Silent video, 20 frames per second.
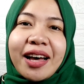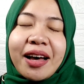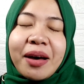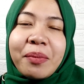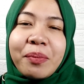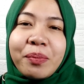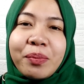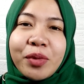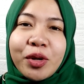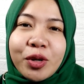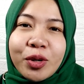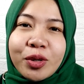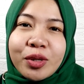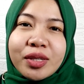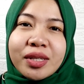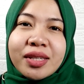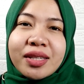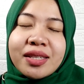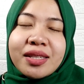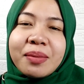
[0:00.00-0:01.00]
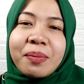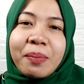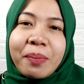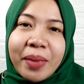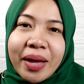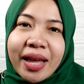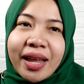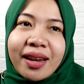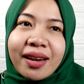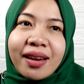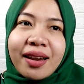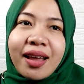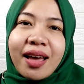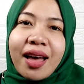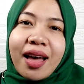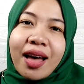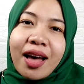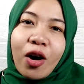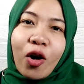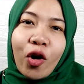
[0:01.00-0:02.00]
amusement
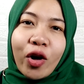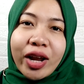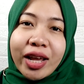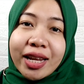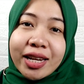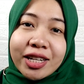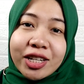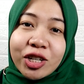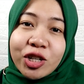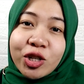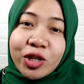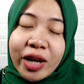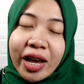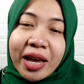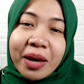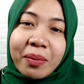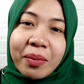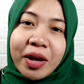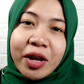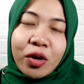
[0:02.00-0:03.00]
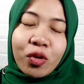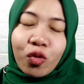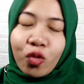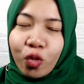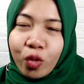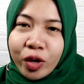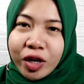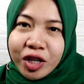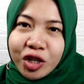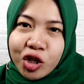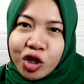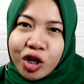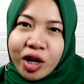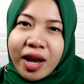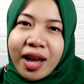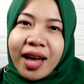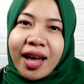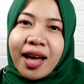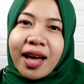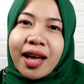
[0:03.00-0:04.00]
or entertainment which
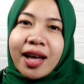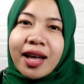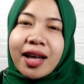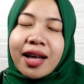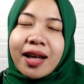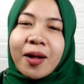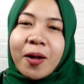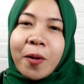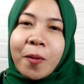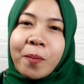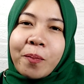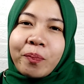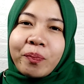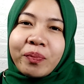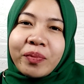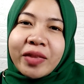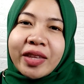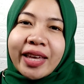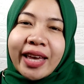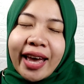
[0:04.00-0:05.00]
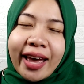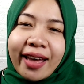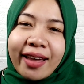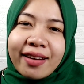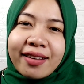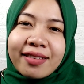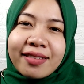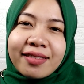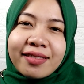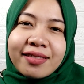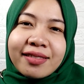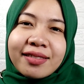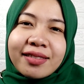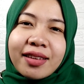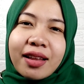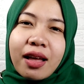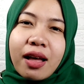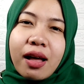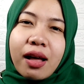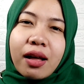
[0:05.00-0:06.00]
can
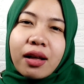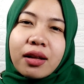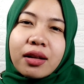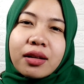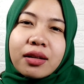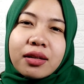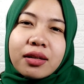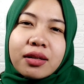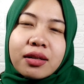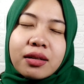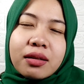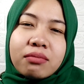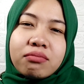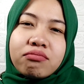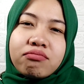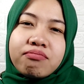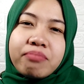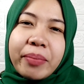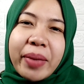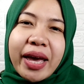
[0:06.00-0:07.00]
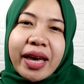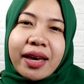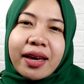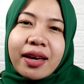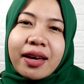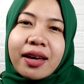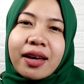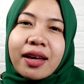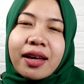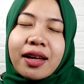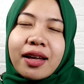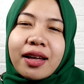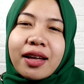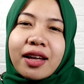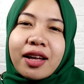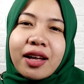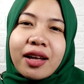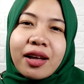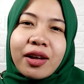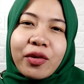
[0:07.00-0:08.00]
make
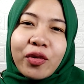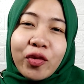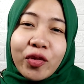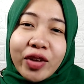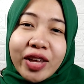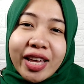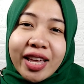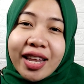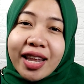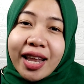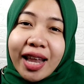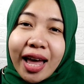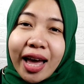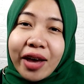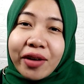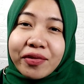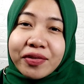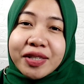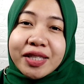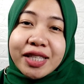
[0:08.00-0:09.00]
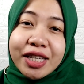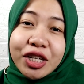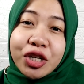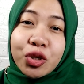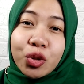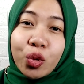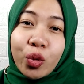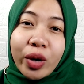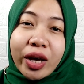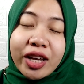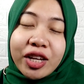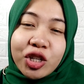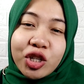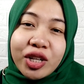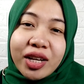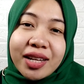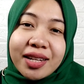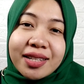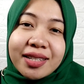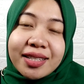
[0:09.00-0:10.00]
real life
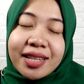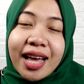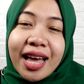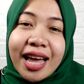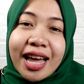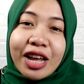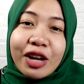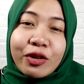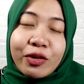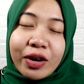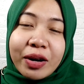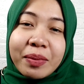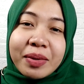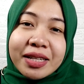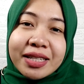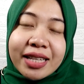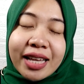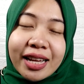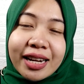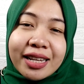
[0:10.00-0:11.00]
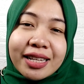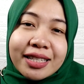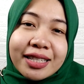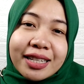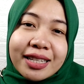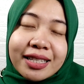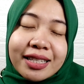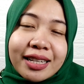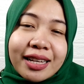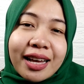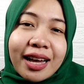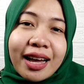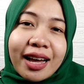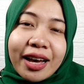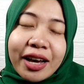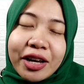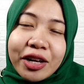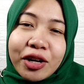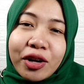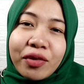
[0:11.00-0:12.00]
situations. Drama series is a
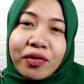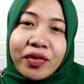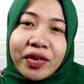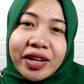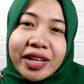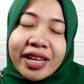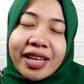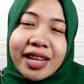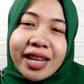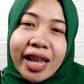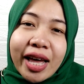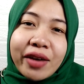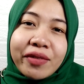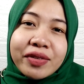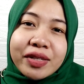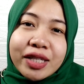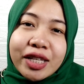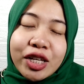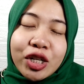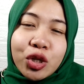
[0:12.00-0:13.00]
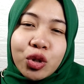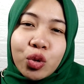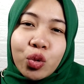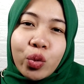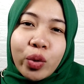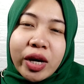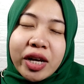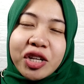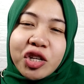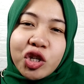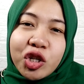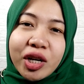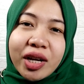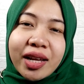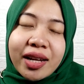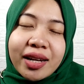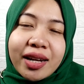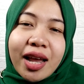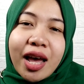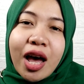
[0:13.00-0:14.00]
kind of real life
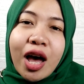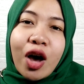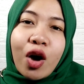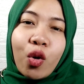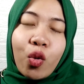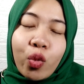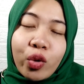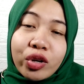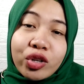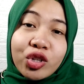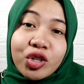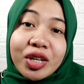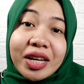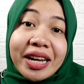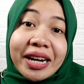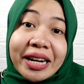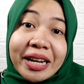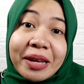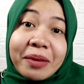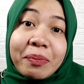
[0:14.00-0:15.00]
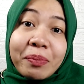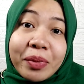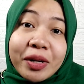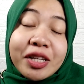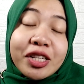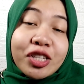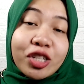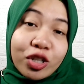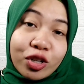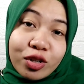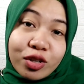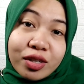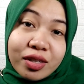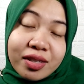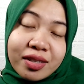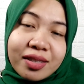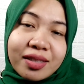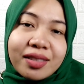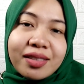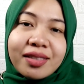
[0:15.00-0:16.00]
situation which
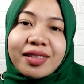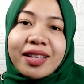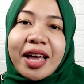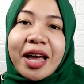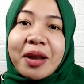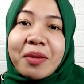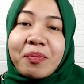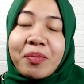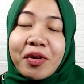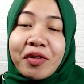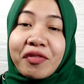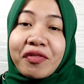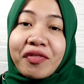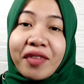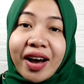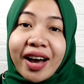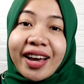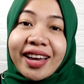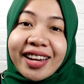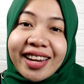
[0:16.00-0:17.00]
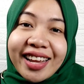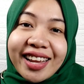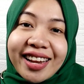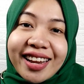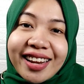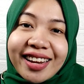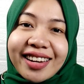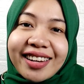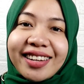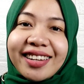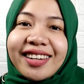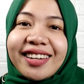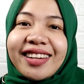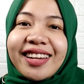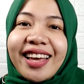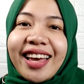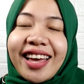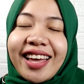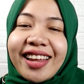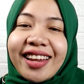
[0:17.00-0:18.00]
reproduced and provided
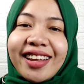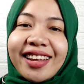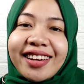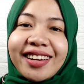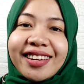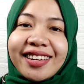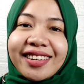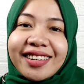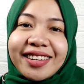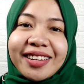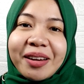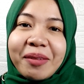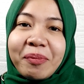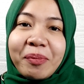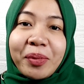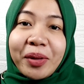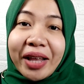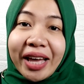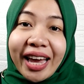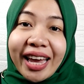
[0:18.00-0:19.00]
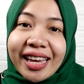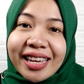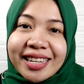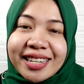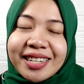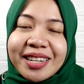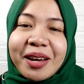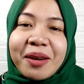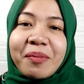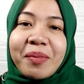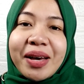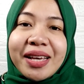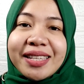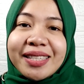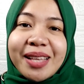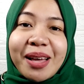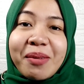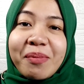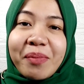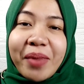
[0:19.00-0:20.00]
and played by
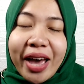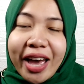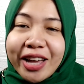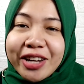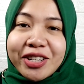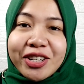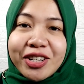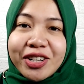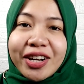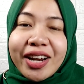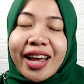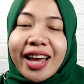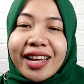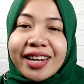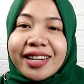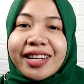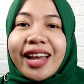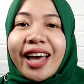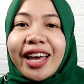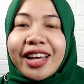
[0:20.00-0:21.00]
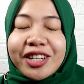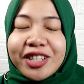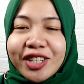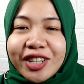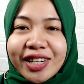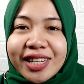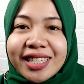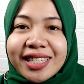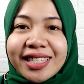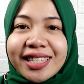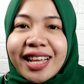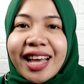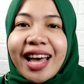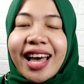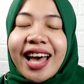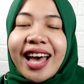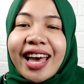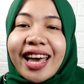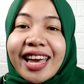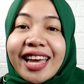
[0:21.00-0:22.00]
some actor and actress
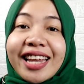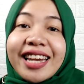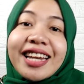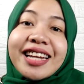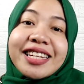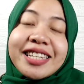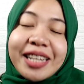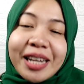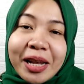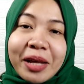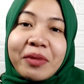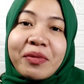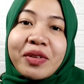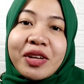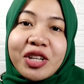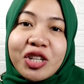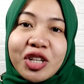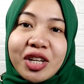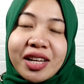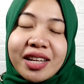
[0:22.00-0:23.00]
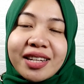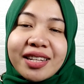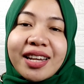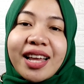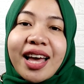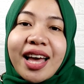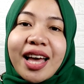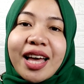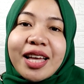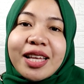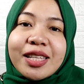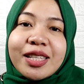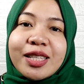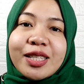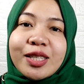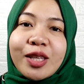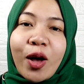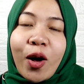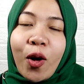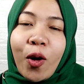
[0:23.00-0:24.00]
in the television.
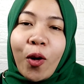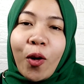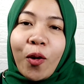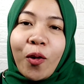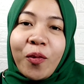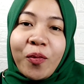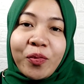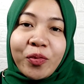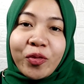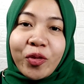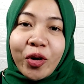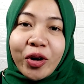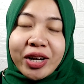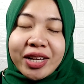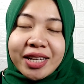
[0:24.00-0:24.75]
So, for